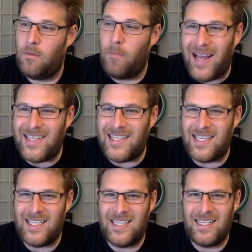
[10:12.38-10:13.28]

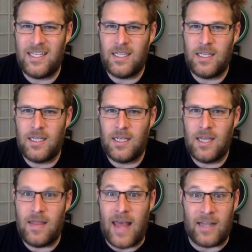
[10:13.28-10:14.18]
But
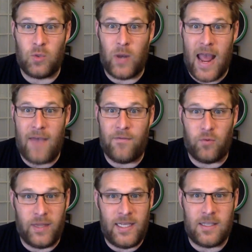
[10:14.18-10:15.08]
that's when I have
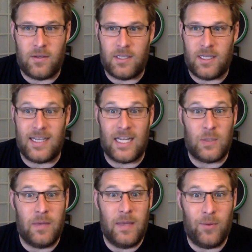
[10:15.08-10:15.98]
to release those things.
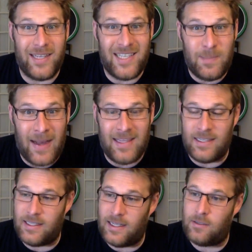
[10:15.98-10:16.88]
That's when people expect
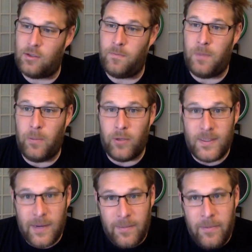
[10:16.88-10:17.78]
these things. People
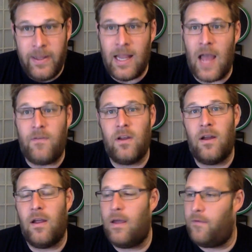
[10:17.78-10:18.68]
expect me to be live
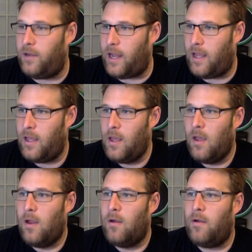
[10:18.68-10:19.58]
here every day,
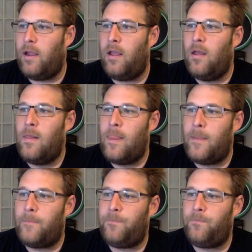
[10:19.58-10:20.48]
right?
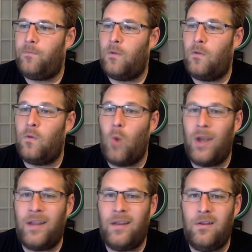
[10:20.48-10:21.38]
So
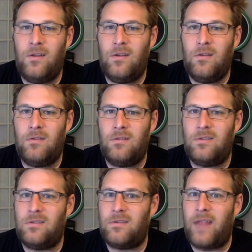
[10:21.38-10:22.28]
what can you do
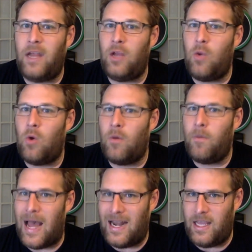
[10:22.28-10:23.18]
to train your
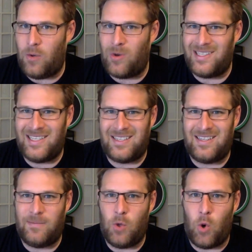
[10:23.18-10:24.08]
body, your
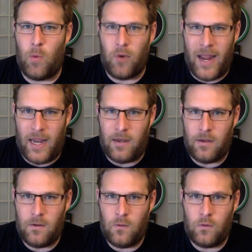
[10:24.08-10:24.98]
system, your
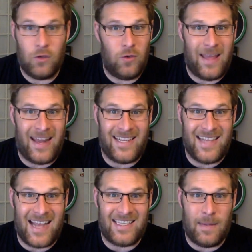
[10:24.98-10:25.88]
brain to do that
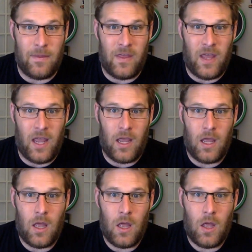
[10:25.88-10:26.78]
exact same thing,